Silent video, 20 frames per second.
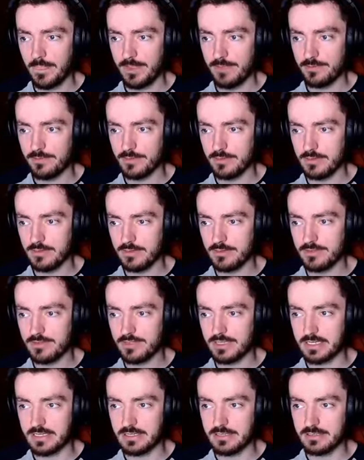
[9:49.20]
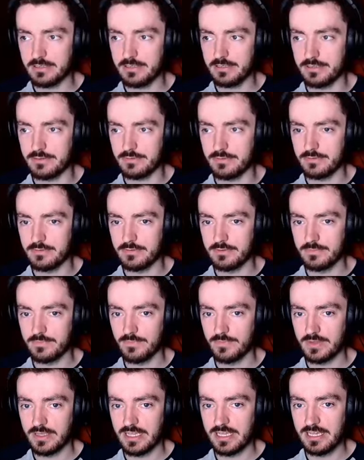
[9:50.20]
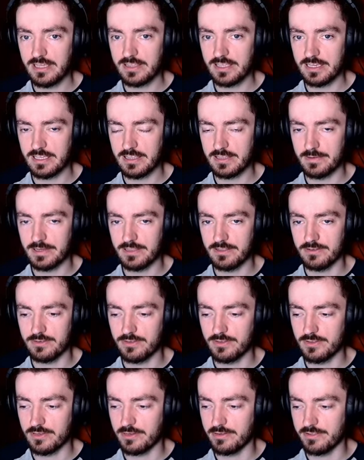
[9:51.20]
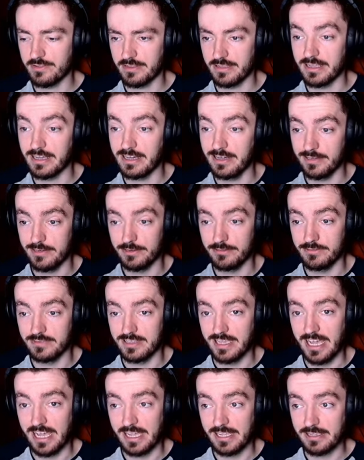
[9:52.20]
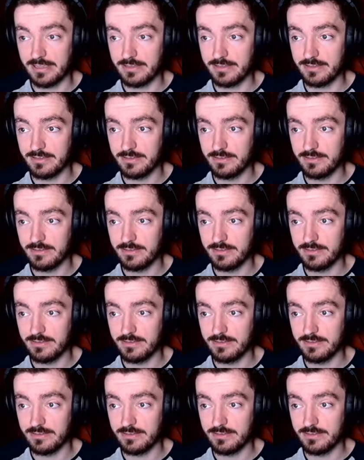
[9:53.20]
So we've got loose cargo. It's expecting us to go to the cargo deck.